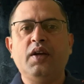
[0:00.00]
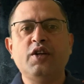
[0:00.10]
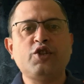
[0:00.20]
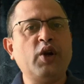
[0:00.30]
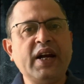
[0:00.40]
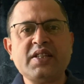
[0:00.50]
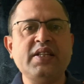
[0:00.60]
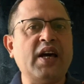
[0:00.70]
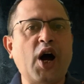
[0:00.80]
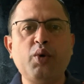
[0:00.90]
So let us
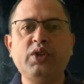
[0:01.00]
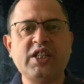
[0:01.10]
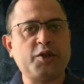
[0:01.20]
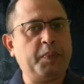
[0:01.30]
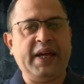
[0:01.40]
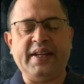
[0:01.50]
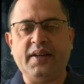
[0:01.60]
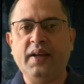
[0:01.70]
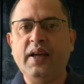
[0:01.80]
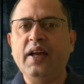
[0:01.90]
see how this is played.
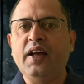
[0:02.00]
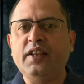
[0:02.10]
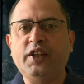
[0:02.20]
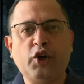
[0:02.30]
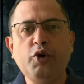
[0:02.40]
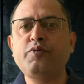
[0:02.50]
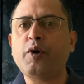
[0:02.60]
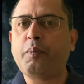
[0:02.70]
The groups of